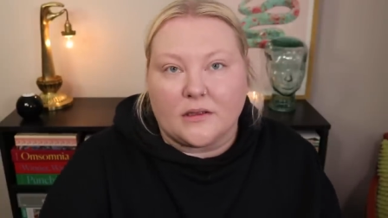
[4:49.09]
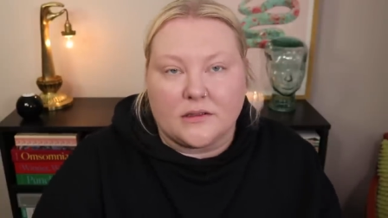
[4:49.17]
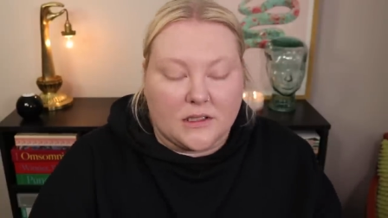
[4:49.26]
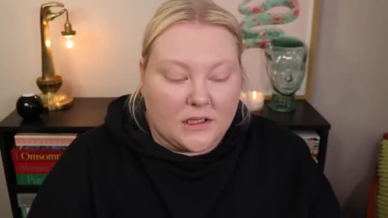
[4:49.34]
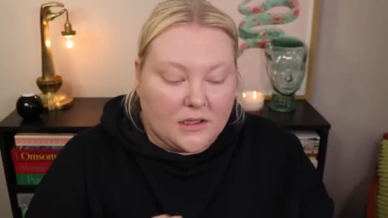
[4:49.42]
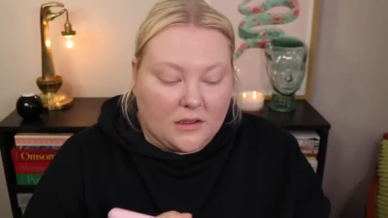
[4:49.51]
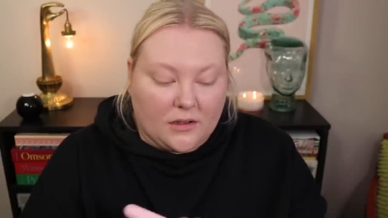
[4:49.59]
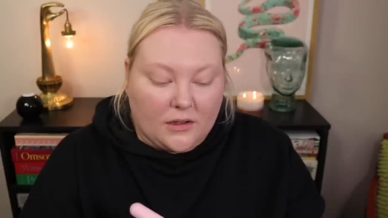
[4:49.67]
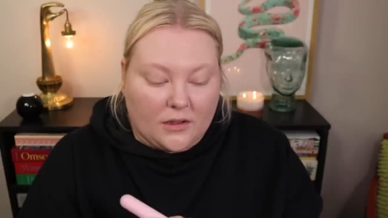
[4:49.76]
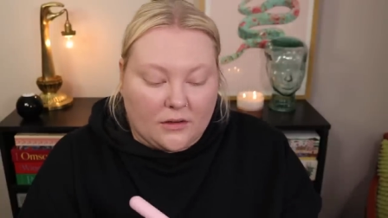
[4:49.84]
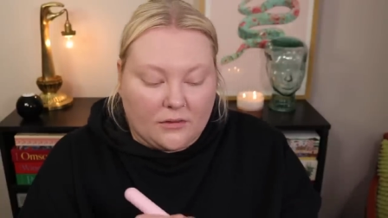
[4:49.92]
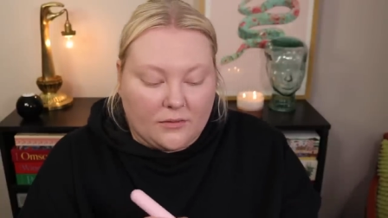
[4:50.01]
It's like, you
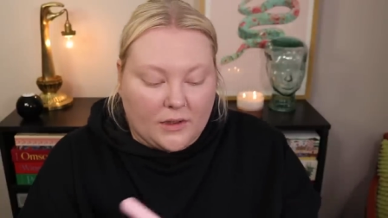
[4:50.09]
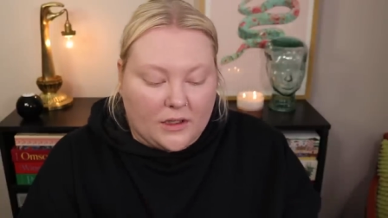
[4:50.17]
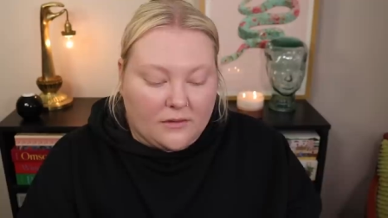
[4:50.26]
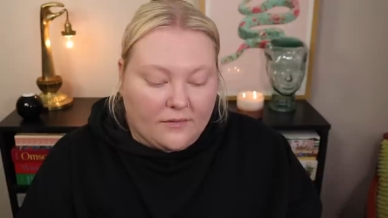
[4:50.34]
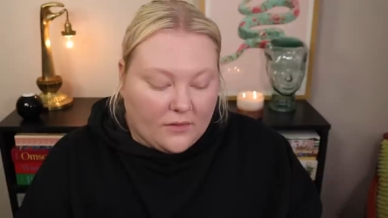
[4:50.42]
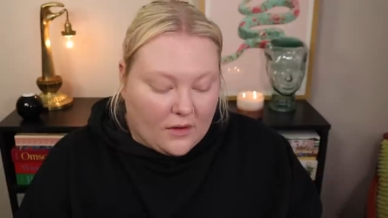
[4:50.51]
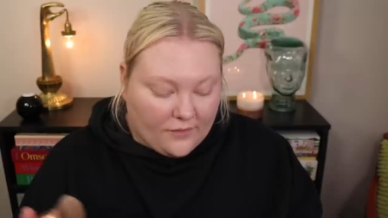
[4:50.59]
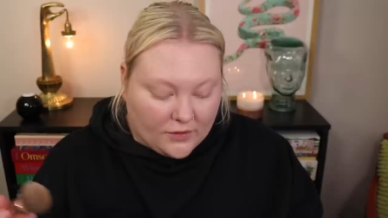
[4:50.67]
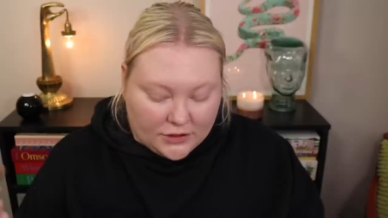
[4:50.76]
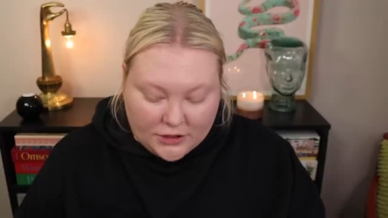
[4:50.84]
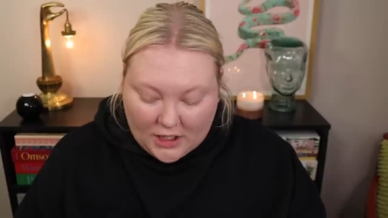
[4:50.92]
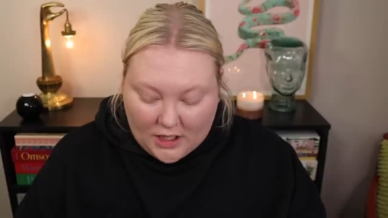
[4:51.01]
know, I'm like forever
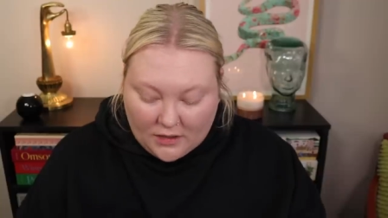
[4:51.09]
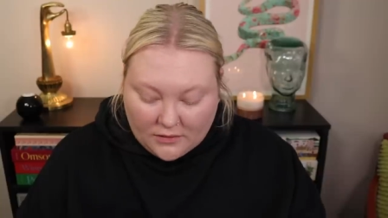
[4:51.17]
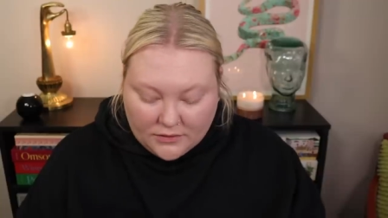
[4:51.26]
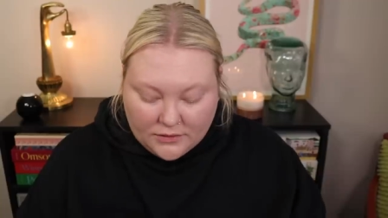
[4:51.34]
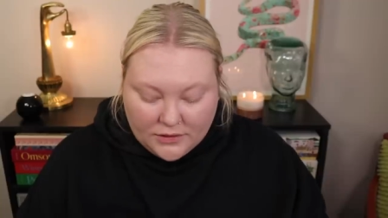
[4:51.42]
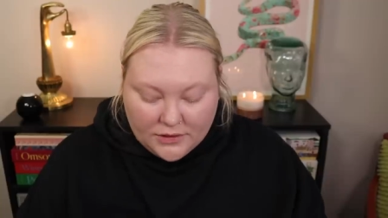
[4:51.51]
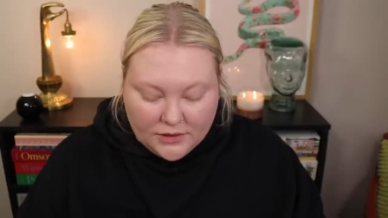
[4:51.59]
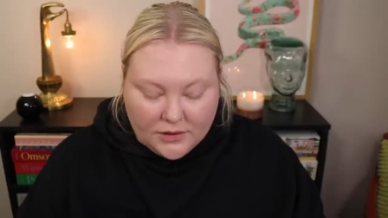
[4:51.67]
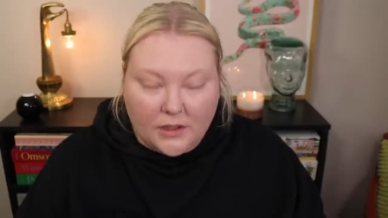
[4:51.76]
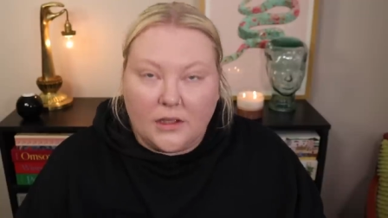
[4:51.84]
changed